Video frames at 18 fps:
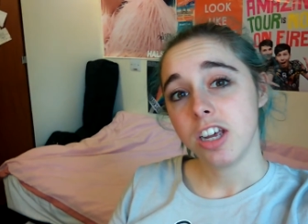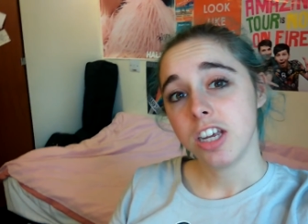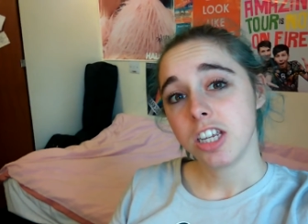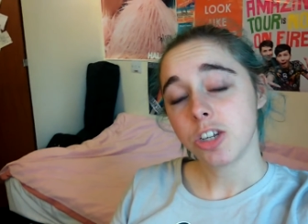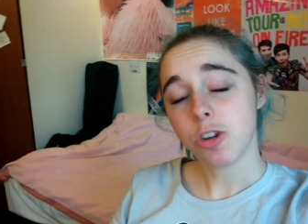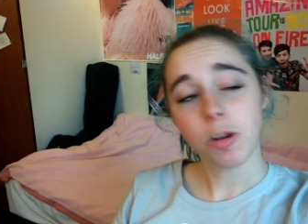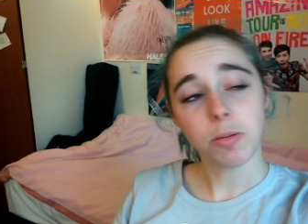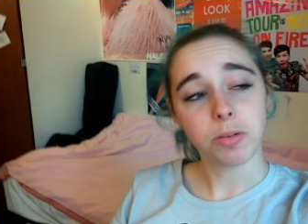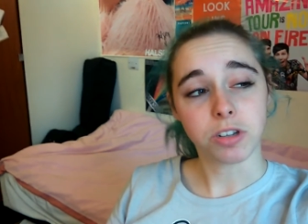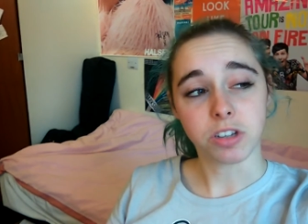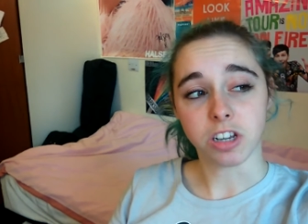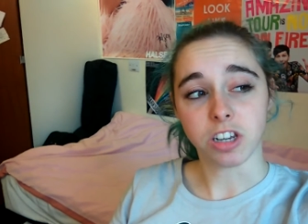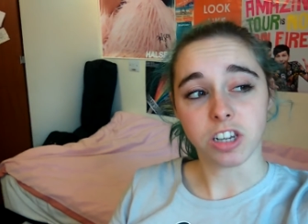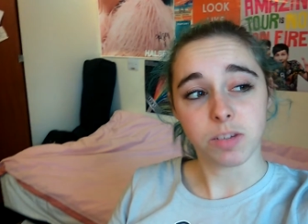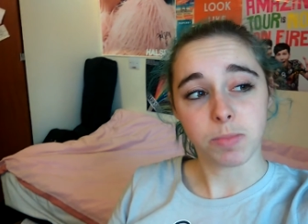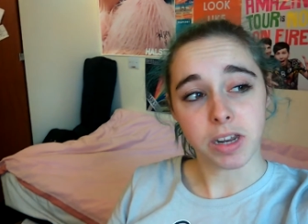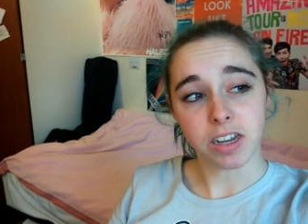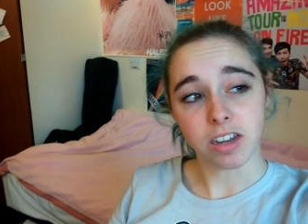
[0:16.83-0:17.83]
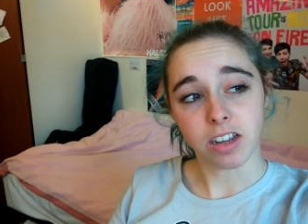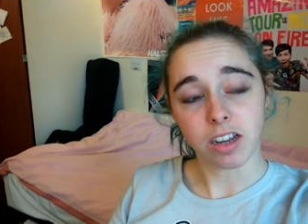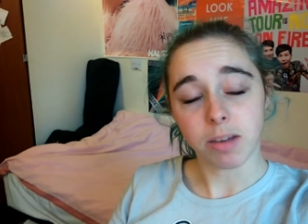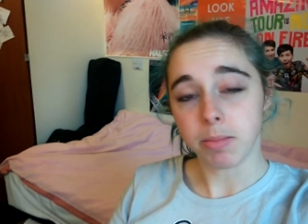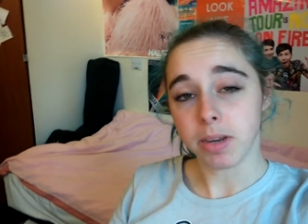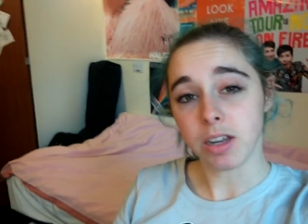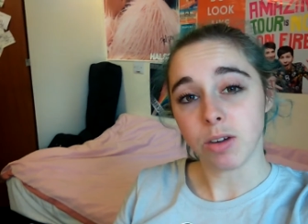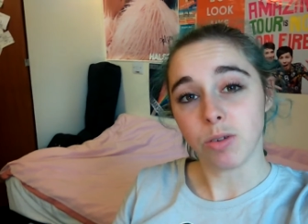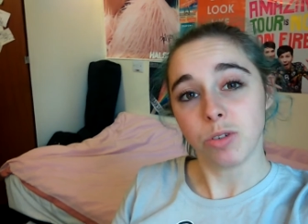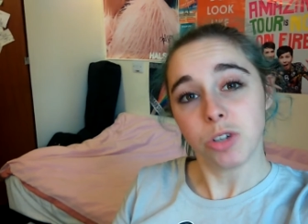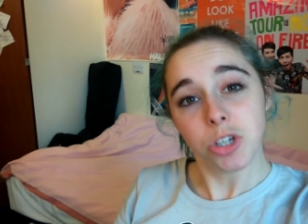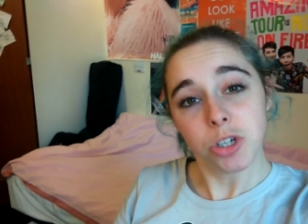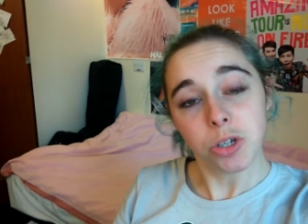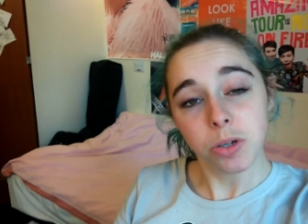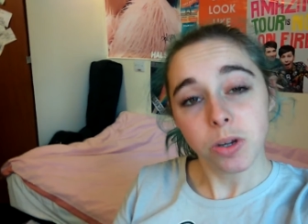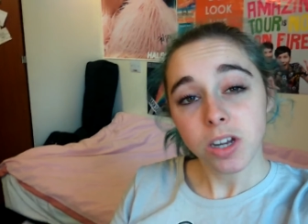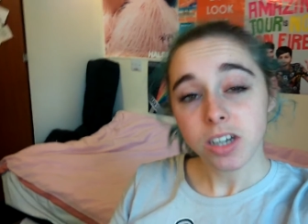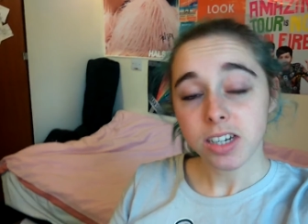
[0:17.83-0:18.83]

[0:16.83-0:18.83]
So I'm just gonna spend like a minute or two